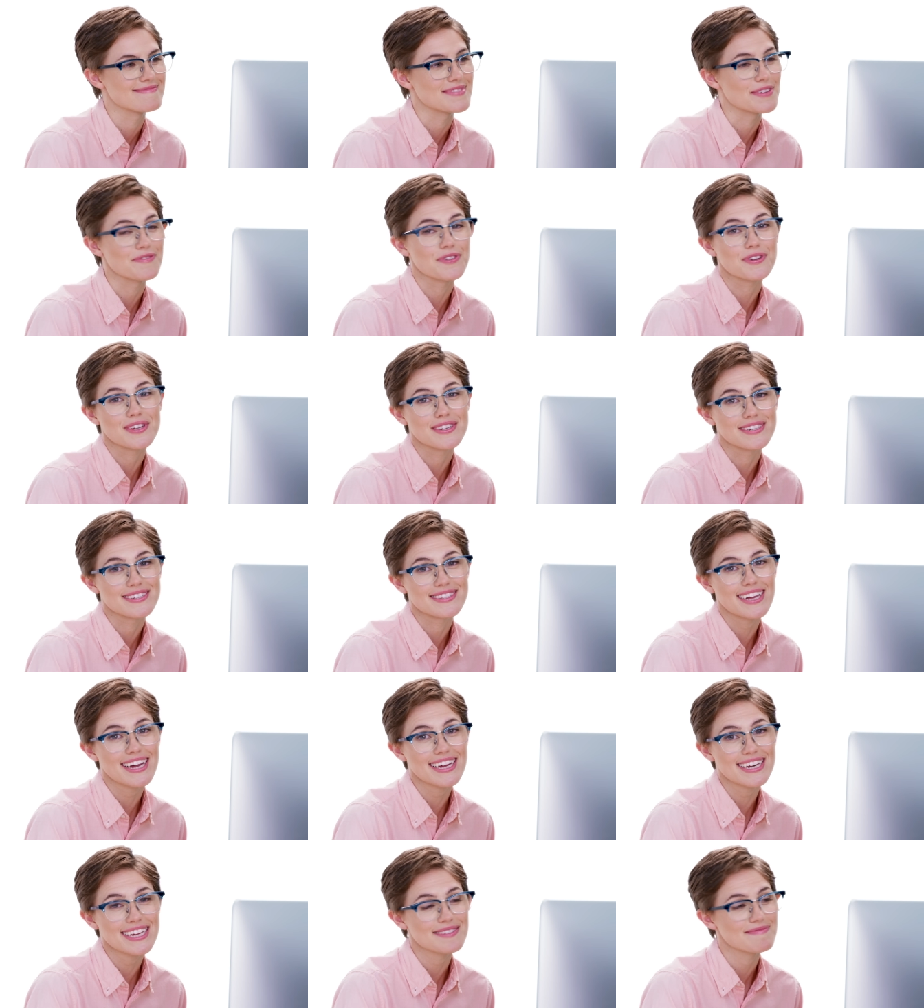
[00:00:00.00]
If you can
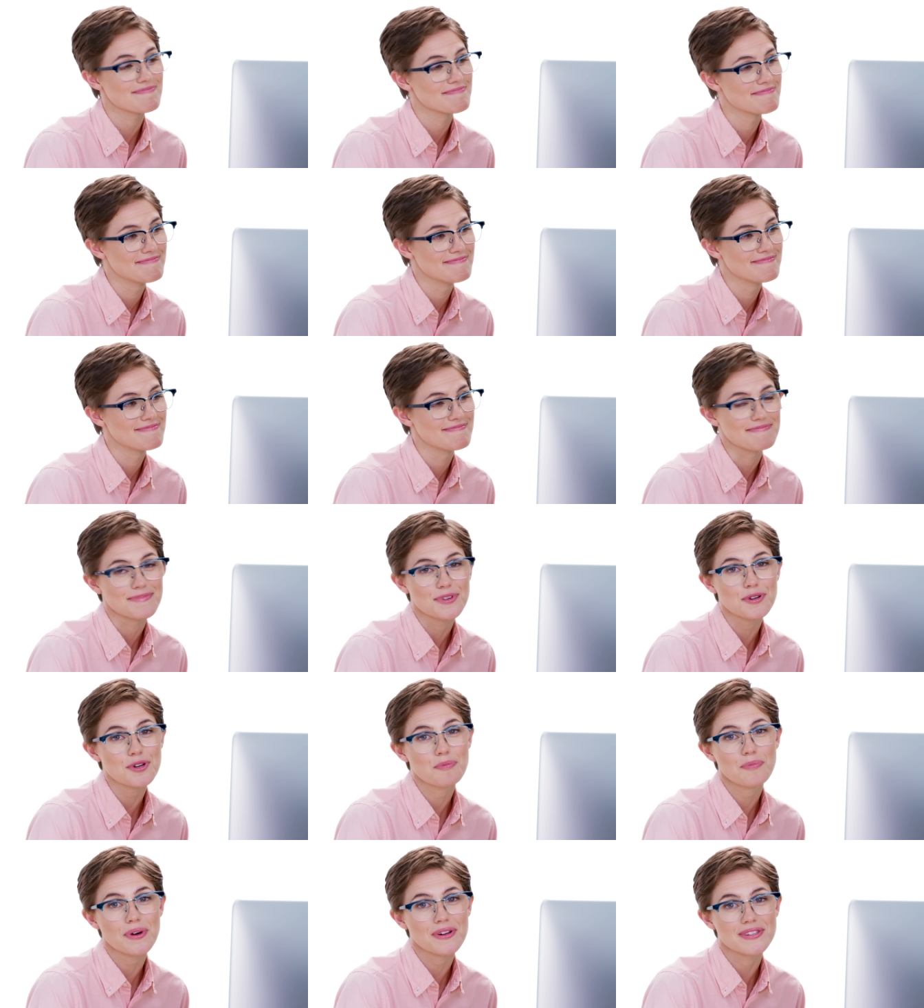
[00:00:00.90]
design it, you
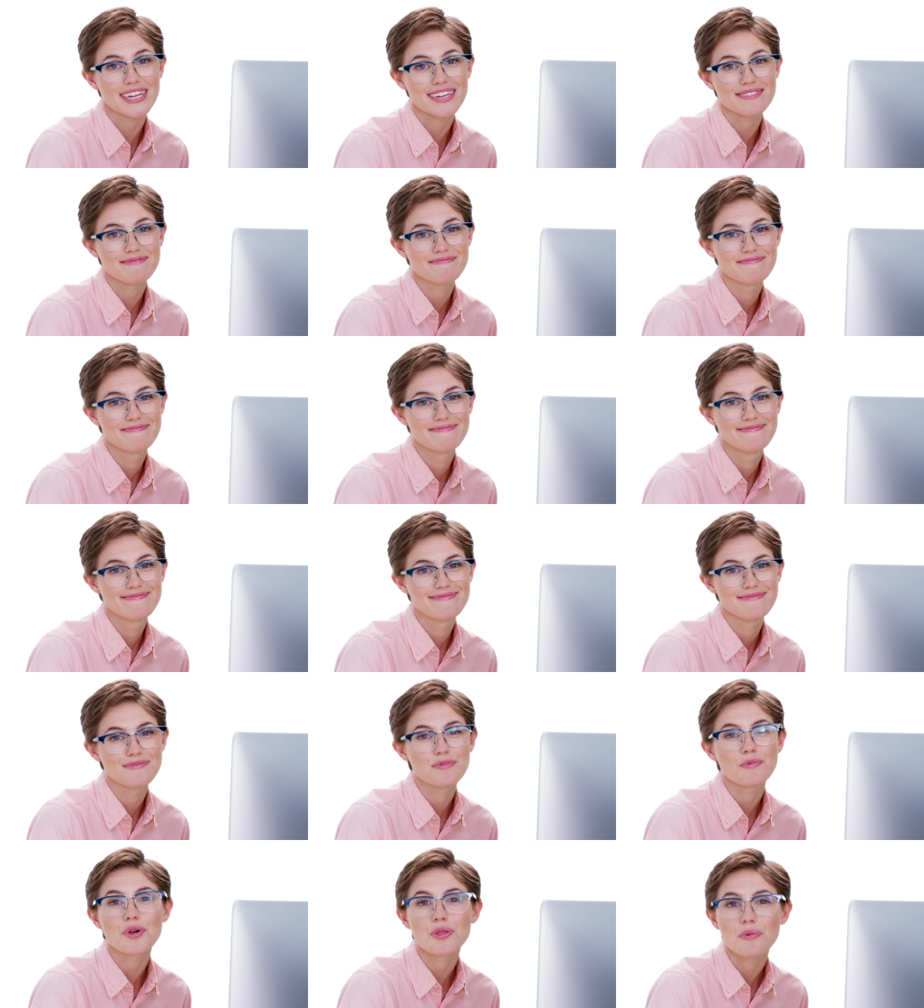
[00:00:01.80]
can build it
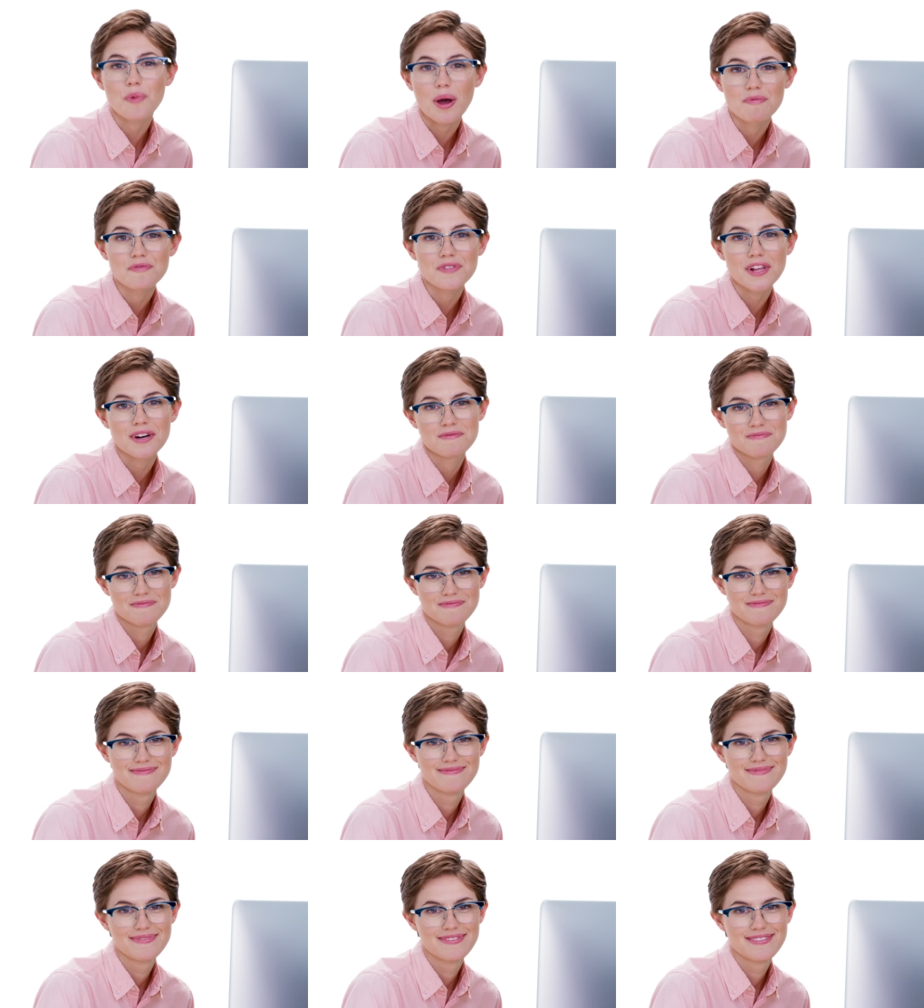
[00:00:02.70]
with Webflow.